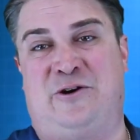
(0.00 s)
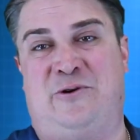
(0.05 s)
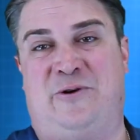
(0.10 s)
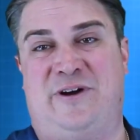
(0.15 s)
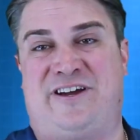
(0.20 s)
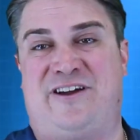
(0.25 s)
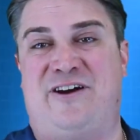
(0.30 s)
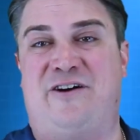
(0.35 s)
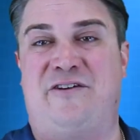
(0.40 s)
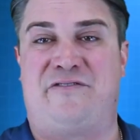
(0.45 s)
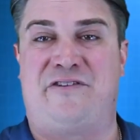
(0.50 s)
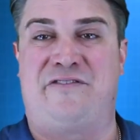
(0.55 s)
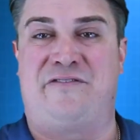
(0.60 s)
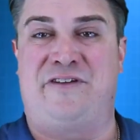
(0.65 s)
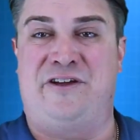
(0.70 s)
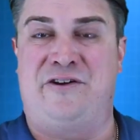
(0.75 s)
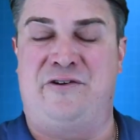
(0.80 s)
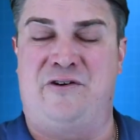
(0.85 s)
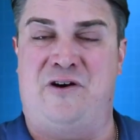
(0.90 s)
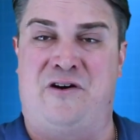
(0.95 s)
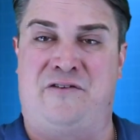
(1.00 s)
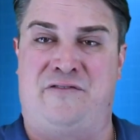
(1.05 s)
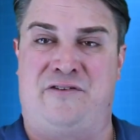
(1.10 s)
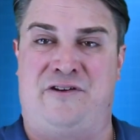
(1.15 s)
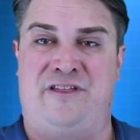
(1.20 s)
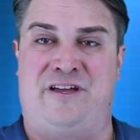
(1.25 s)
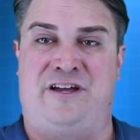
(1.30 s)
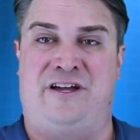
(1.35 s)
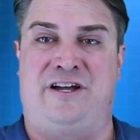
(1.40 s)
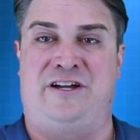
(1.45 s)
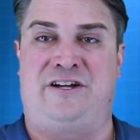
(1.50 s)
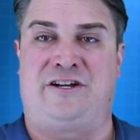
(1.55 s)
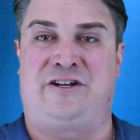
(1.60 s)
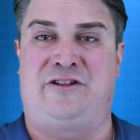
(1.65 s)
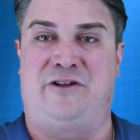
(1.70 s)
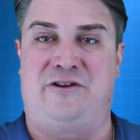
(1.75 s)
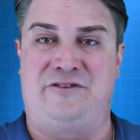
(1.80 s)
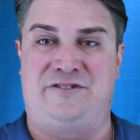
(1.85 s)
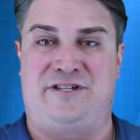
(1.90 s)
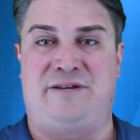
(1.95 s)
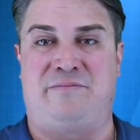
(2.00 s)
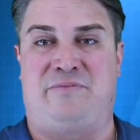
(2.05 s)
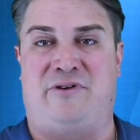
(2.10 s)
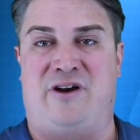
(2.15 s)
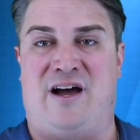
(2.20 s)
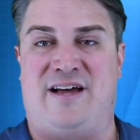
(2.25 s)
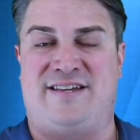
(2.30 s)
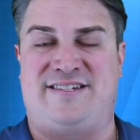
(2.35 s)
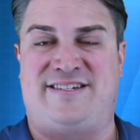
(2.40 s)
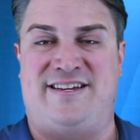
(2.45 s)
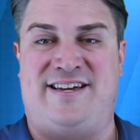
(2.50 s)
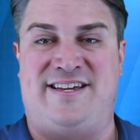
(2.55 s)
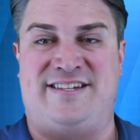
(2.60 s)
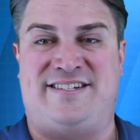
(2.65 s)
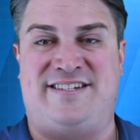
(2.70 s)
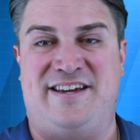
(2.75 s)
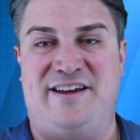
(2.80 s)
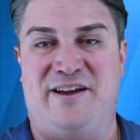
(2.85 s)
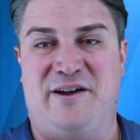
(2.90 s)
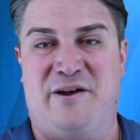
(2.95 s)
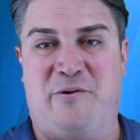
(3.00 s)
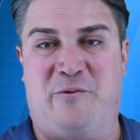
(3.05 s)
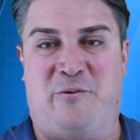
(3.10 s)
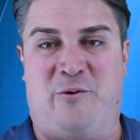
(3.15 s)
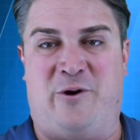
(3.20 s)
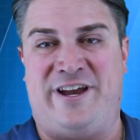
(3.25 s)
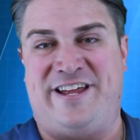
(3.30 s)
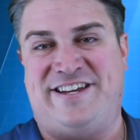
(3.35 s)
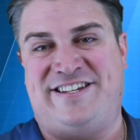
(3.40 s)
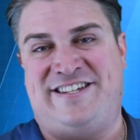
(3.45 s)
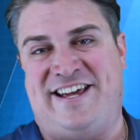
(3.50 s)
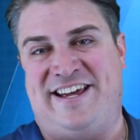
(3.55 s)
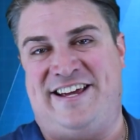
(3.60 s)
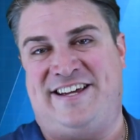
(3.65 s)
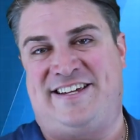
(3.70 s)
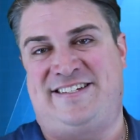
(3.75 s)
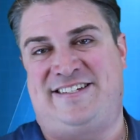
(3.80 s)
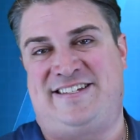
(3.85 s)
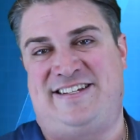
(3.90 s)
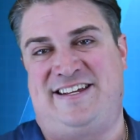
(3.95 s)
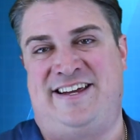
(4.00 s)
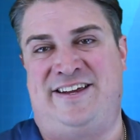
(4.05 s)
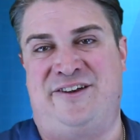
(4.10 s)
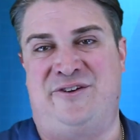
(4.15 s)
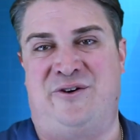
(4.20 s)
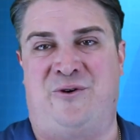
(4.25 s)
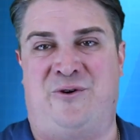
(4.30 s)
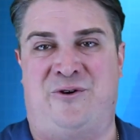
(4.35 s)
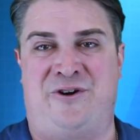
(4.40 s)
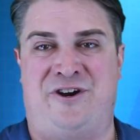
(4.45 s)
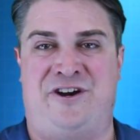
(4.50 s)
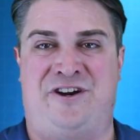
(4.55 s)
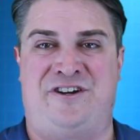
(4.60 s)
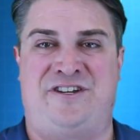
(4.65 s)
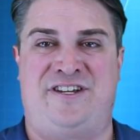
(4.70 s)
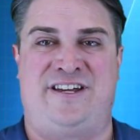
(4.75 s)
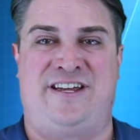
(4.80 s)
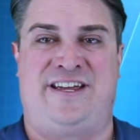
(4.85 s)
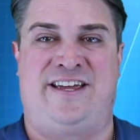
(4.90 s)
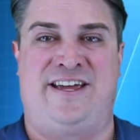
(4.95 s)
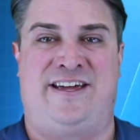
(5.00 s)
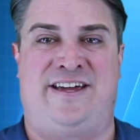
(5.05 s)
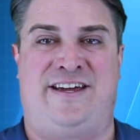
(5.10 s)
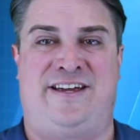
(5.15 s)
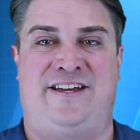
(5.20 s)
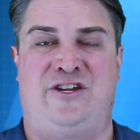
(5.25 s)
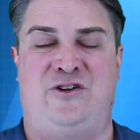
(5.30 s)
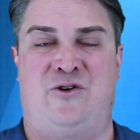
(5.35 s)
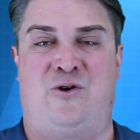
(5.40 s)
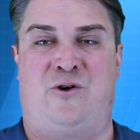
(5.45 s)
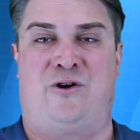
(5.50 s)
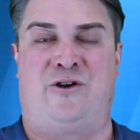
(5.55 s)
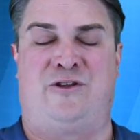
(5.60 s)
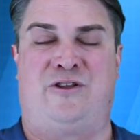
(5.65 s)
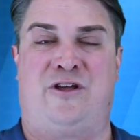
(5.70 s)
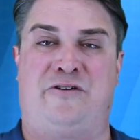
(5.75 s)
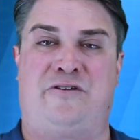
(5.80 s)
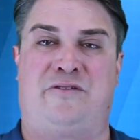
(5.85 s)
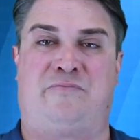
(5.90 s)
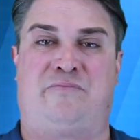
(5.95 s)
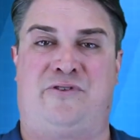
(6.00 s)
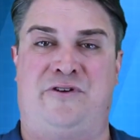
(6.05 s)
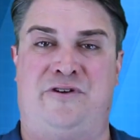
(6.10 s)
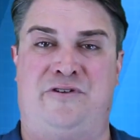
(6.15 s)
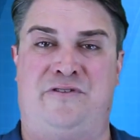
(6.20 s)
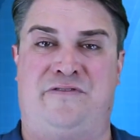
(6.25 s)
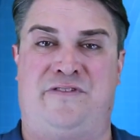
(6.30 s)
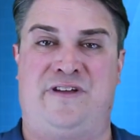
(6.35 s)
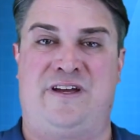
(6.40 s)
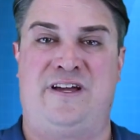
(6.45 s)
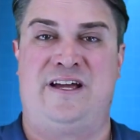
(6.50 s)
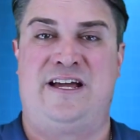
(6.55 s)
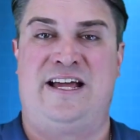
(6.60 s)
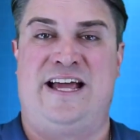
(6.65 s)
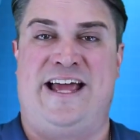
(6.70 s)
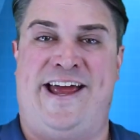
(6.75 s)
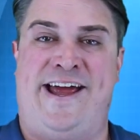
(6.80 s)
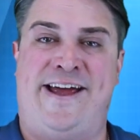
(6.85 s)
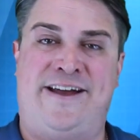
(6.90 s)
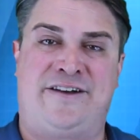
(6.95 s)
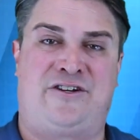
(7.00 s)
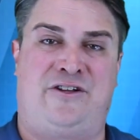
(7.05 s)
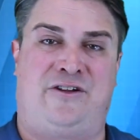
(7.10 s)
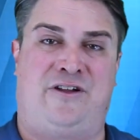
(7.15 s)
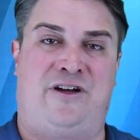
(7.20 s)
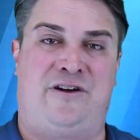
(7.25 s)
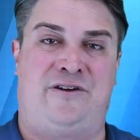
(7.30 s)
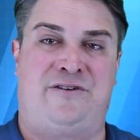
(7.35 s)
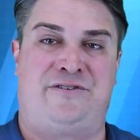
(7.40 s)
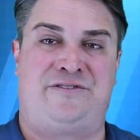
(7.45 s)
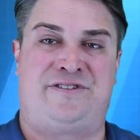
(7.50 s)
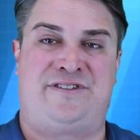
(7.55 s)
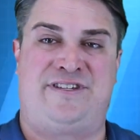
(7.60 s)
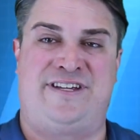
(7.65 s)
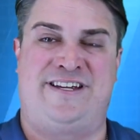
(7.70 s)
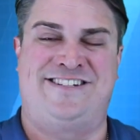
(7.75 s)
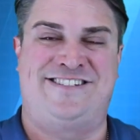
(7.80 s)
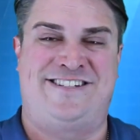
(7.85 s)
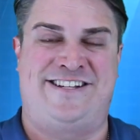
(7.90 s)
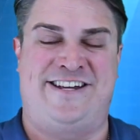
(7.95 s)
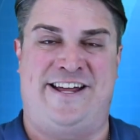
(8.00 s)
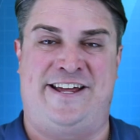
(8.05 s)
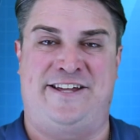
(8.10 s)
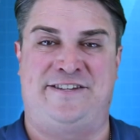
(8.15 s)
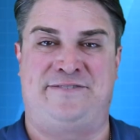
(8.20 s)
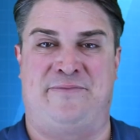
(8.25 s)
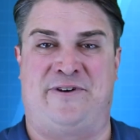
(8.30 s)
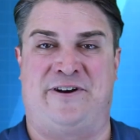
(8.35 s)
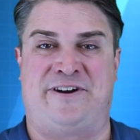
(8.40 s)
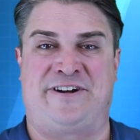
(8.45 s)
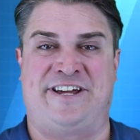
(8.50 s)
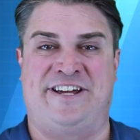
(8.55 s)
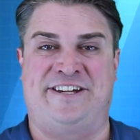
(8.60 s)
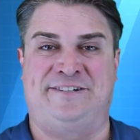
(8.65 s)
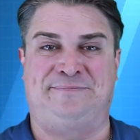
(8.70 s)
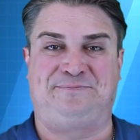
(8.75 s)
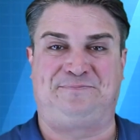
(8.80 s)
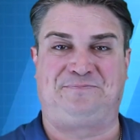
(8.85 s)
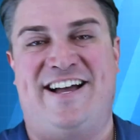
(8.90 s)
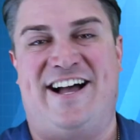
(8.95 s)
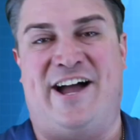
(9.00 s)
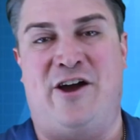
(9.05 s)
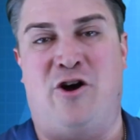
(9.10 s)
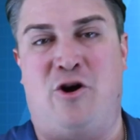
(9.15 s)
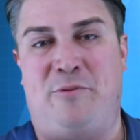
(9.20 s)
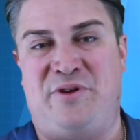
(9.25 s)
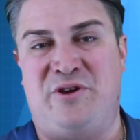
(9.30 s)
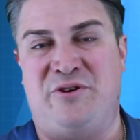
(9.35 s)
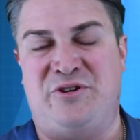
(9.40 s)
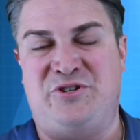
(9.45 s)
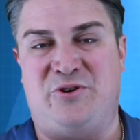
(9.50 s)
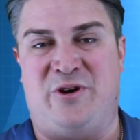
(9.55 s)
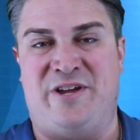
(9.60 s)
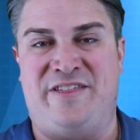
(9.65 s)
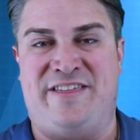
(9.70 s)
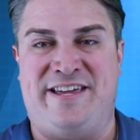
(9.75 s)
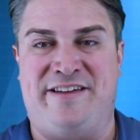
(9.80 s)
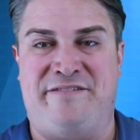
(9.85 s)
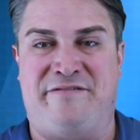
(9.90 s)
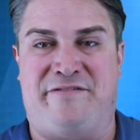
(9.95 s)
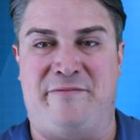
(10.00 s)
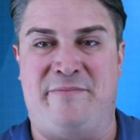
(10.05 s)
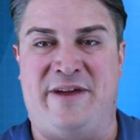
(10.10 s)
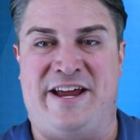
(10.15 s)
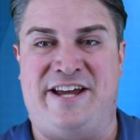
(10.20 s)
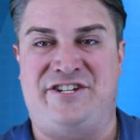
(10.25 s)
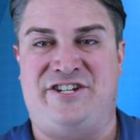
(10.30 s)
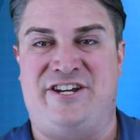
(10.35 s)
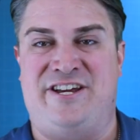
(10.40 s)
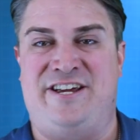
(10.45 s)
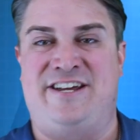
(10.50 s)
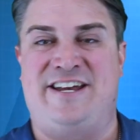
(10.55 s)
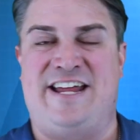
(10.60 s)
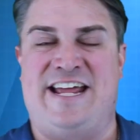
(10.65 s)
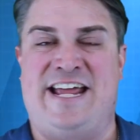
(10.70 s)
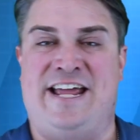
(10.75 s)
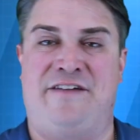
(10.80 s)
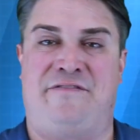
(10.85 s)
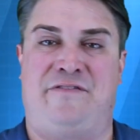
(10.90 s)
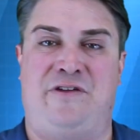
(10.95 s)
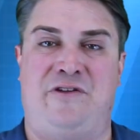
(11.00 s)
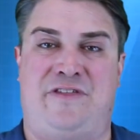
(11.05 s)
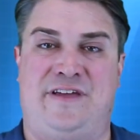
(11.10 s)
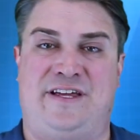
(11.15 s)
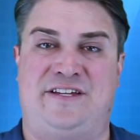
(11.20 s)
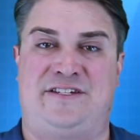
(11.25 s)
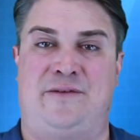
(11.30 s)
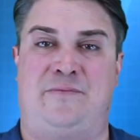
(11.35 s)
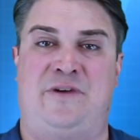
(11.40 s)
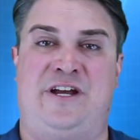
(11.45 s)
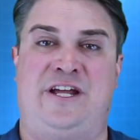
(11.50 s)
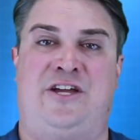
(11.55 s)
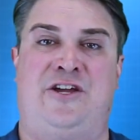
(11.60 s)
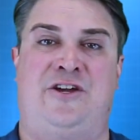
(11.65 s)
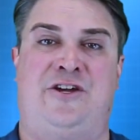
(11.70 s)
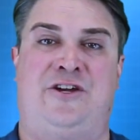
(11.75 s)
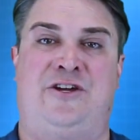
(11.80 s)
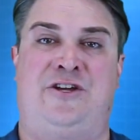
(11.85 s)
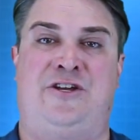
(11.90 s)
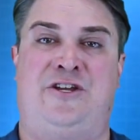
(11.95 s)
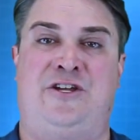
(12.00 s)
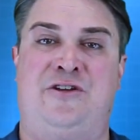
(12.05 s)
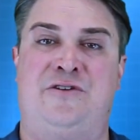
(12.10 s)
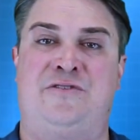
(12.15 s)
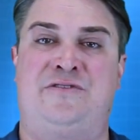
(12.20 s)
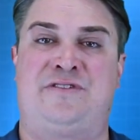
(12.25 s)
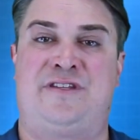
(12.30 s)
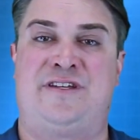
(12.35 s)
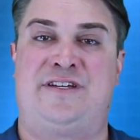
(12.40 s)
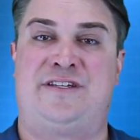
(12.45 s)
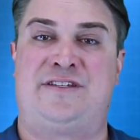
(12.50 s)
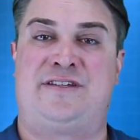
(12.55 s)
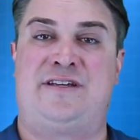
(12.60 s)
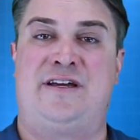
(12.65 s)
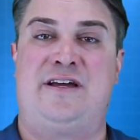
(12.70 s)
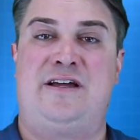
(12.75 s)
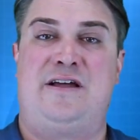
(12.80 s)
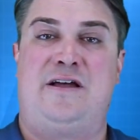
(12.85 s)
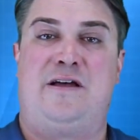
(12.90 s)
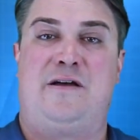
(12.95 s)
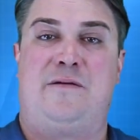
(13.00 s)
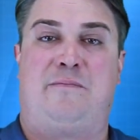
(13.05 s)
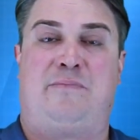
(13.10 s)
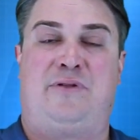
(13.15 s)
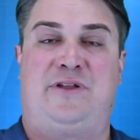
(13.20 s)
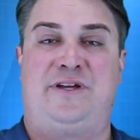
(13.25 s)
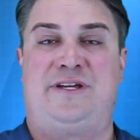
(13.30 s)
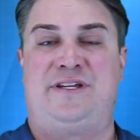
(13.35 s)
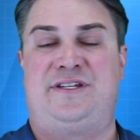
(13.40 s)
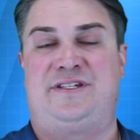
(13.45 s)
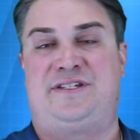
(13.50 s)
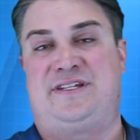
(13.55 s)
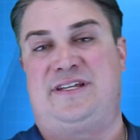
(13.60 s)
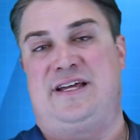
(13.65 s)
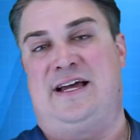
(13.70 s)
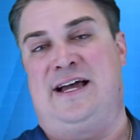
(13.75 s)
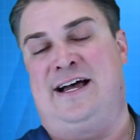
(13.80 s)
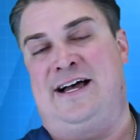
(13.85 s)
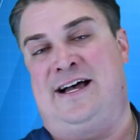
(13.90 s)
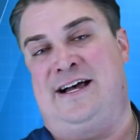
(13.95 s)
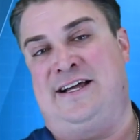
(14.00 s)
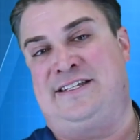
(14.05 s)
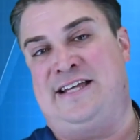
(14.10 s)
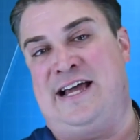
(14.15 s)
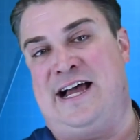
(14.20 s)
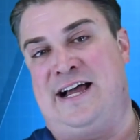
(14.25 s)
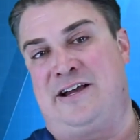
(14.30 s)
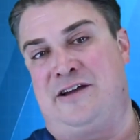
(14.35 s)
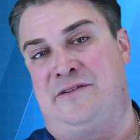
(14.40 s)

quick overview over the closing process, what it takes in order to get your loan approved and closed in today's market. I hope you enjoyed the information. If you think somebody could use this, please tag